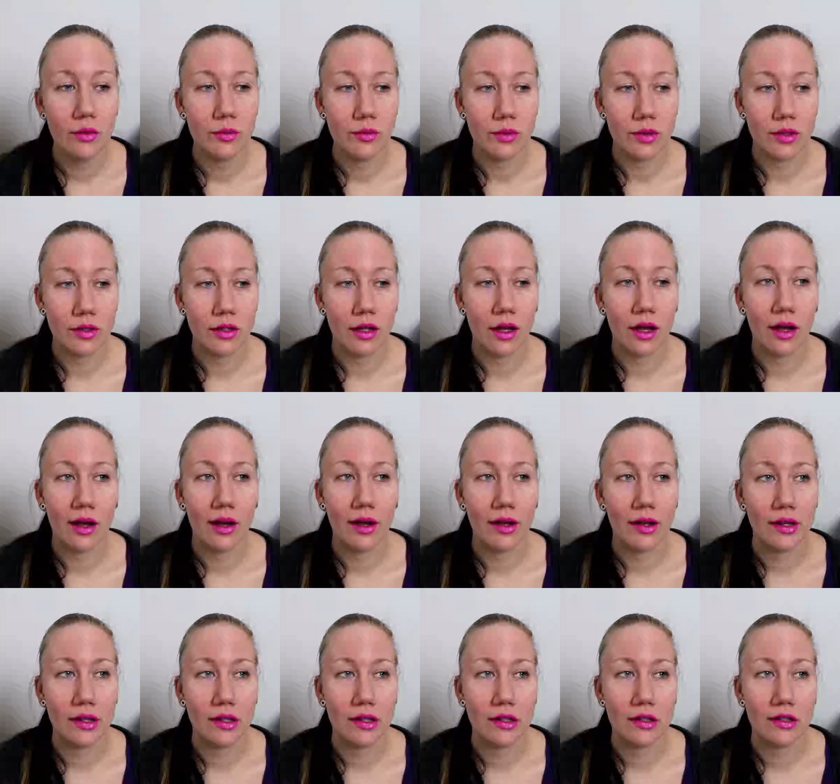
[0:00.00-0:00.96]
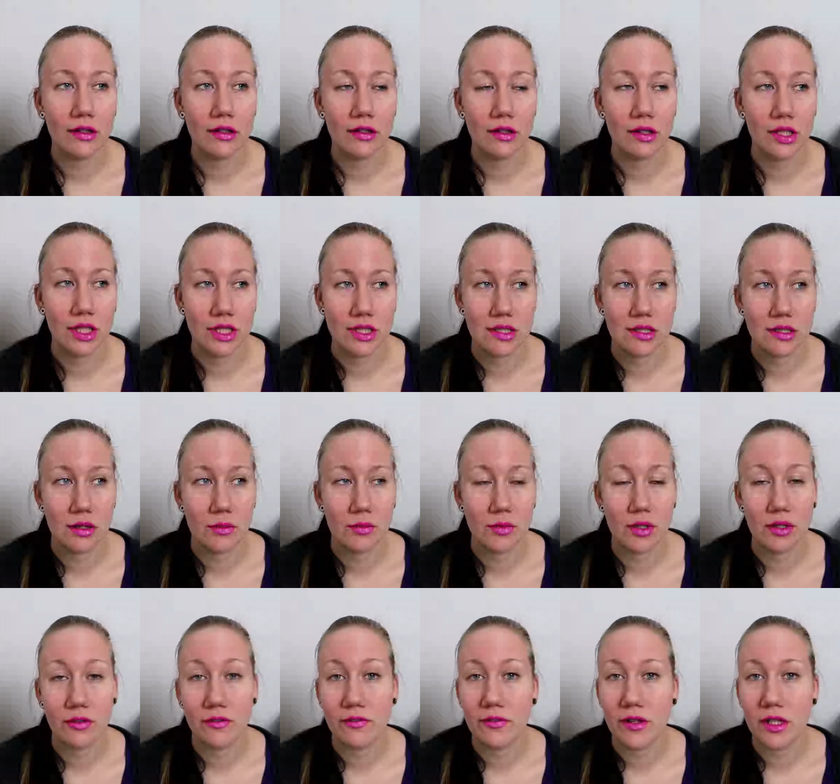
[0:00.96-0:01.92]
when I got
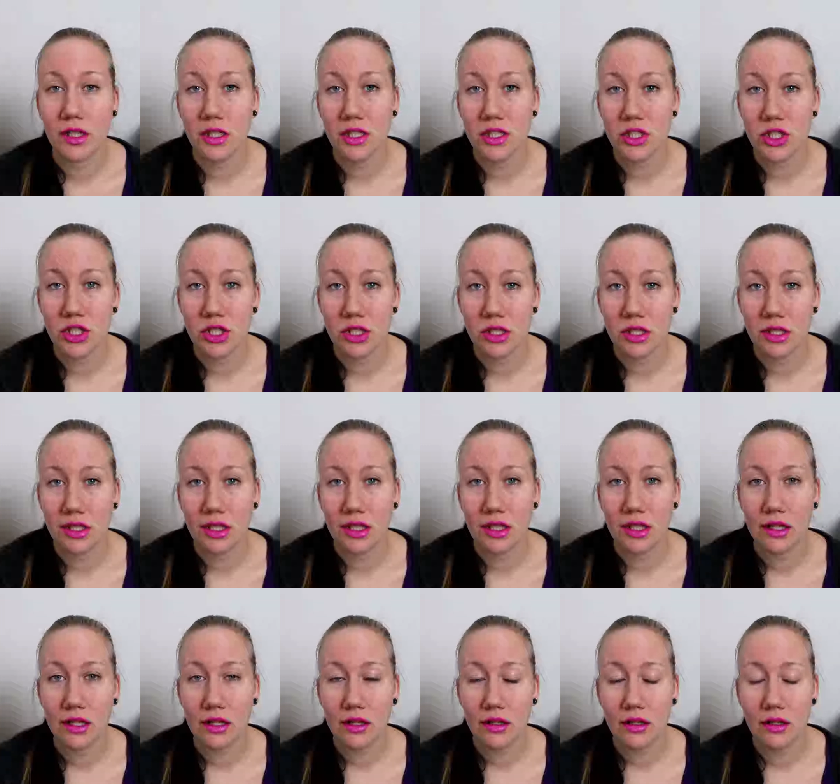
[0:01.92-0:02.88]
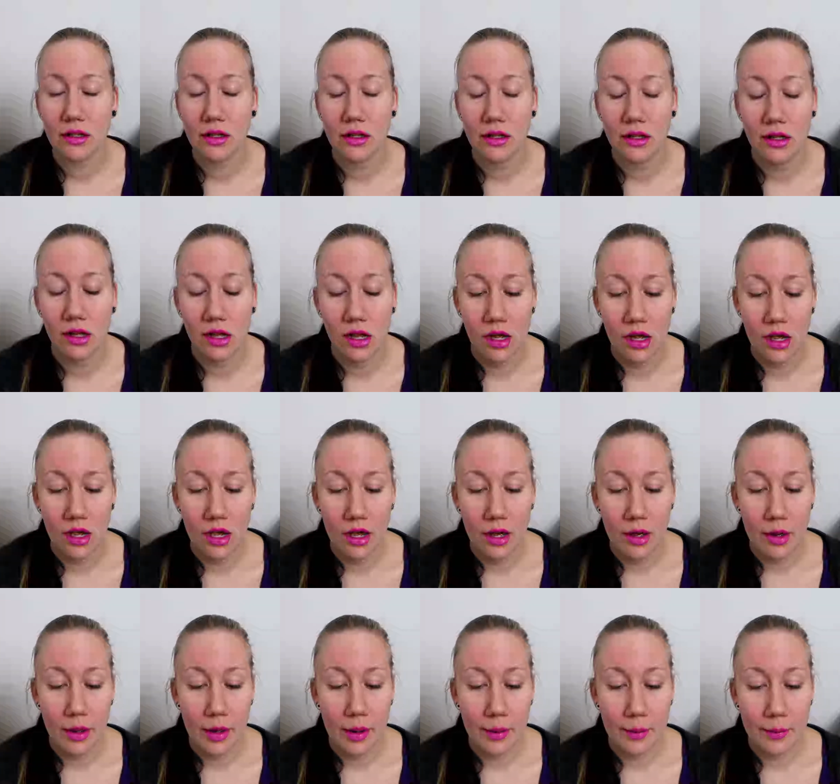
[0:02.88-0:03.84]
something finished in it.
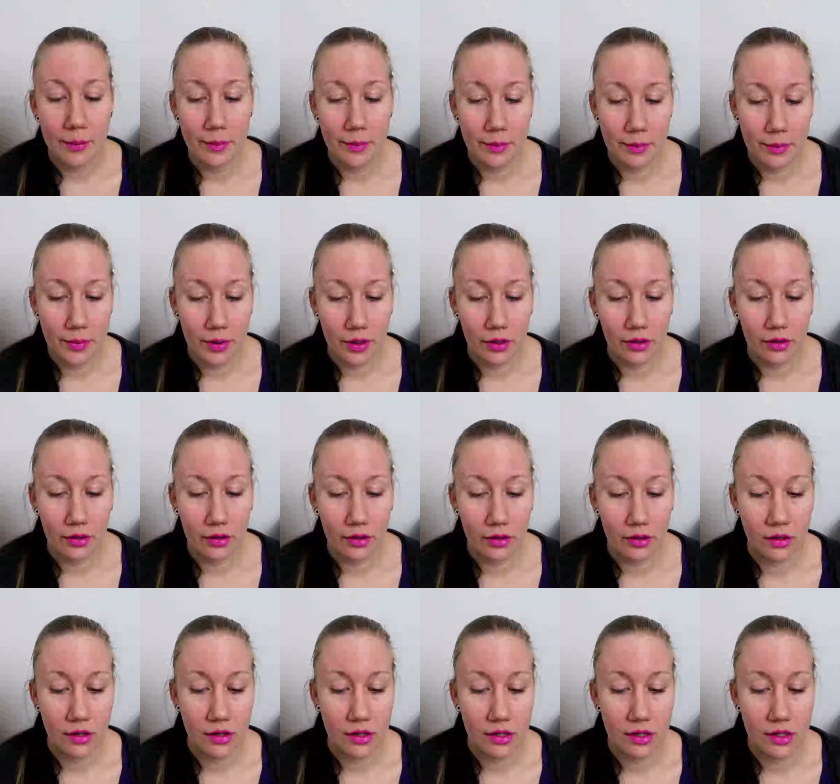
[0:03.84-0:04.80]
But